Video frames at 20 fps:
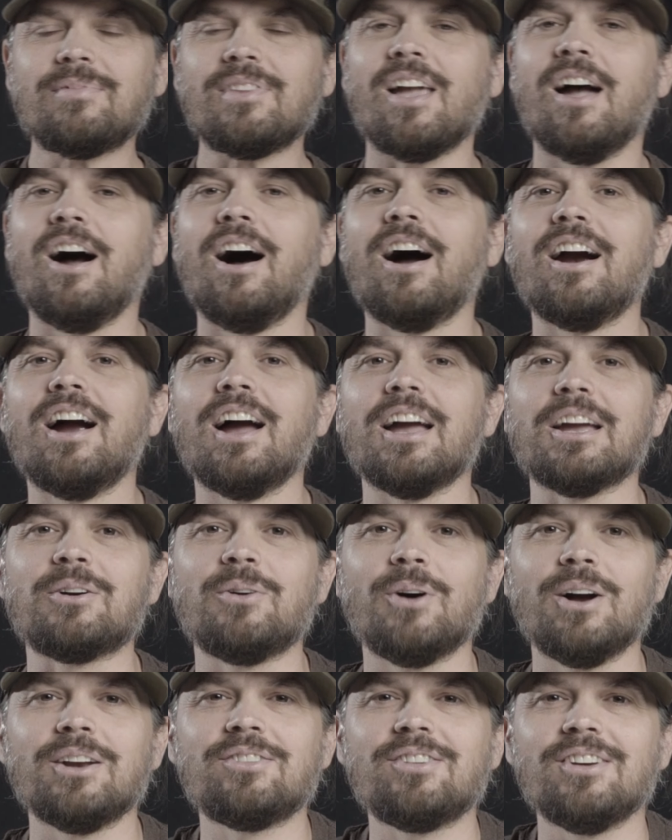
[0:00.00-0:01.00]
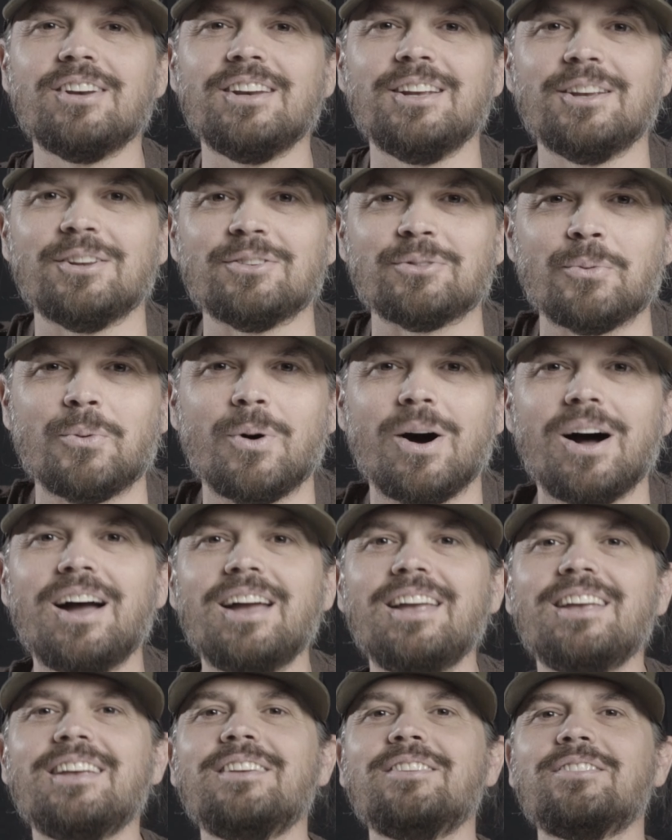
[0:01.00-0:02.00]
All right, question is,
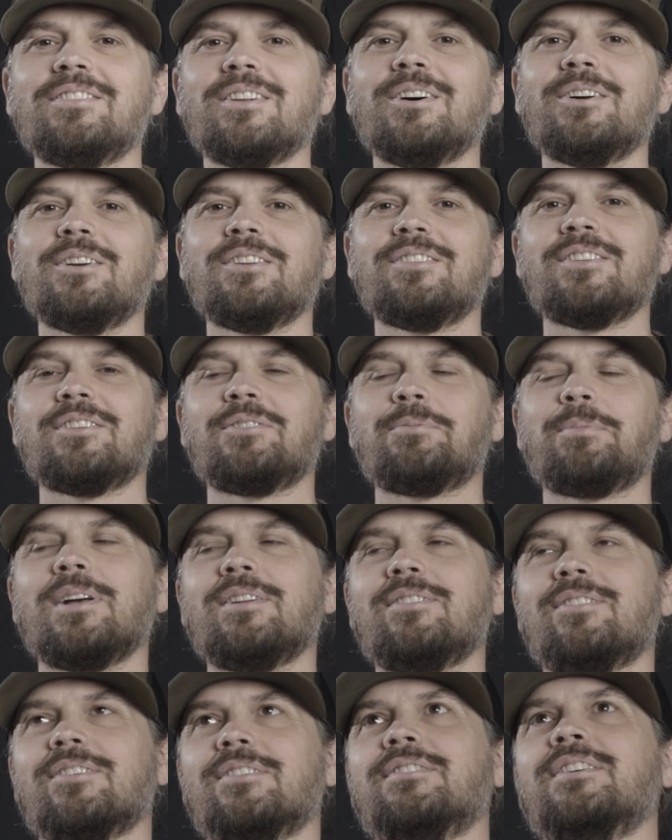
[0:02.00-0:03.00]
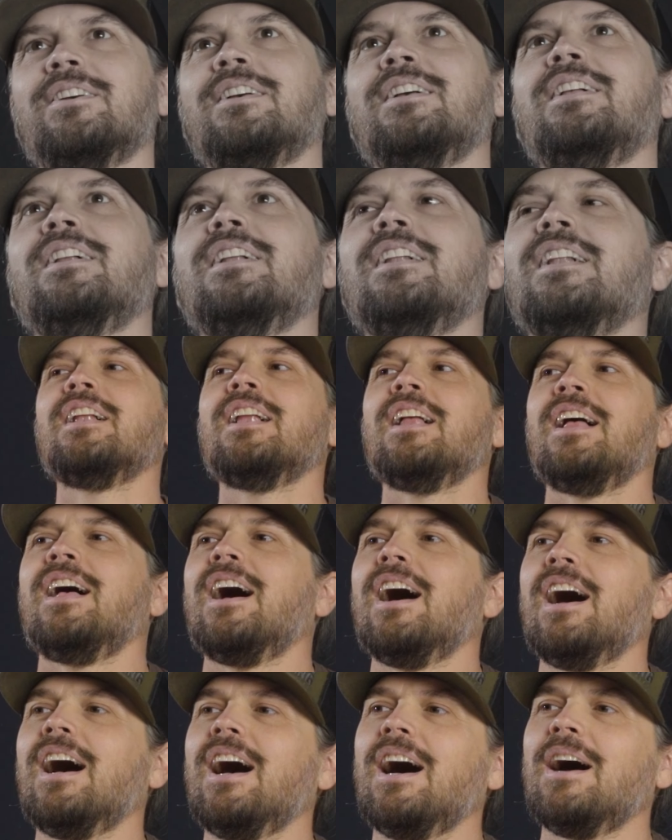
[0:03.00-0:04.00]
why is Lotus expensive?
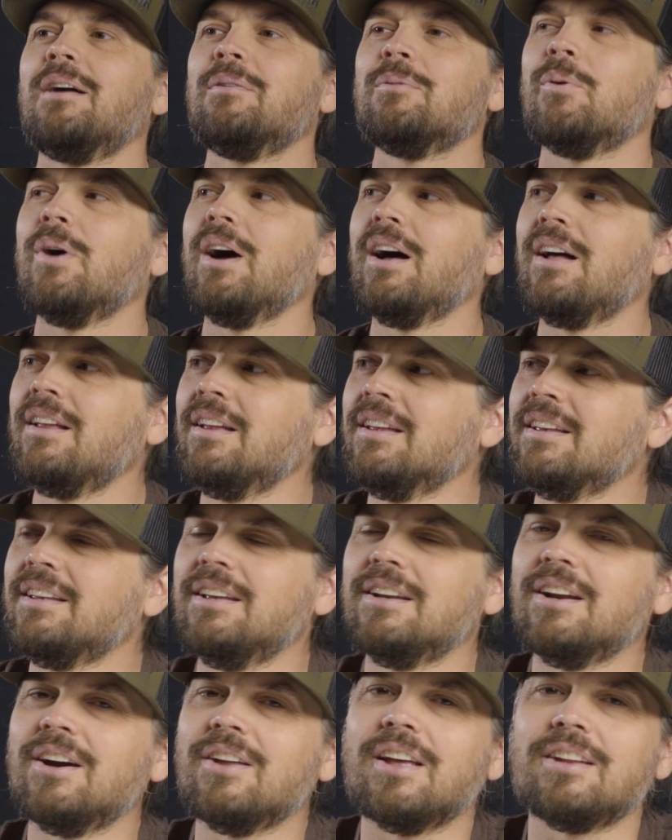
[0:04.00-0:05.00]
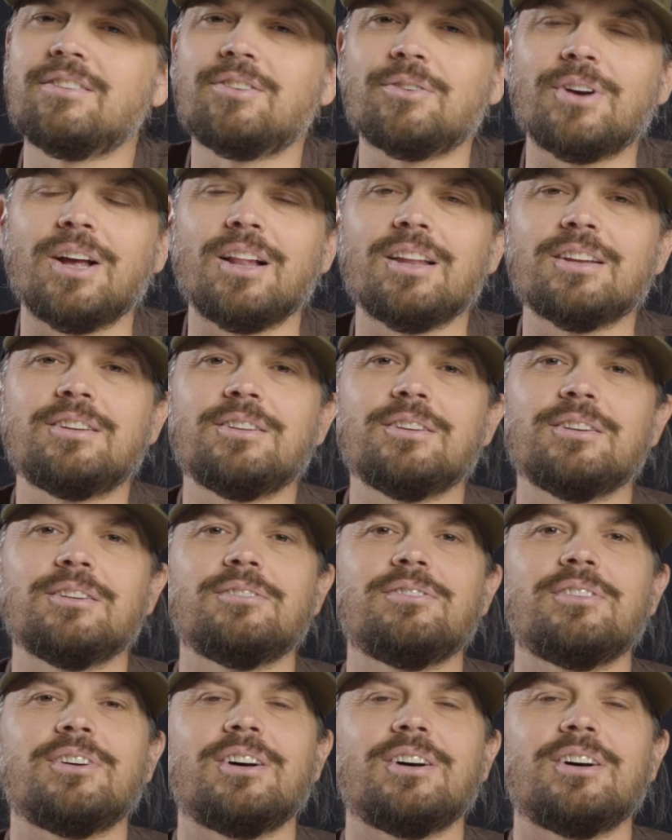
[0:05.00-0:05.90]
Well, you know, that's a relative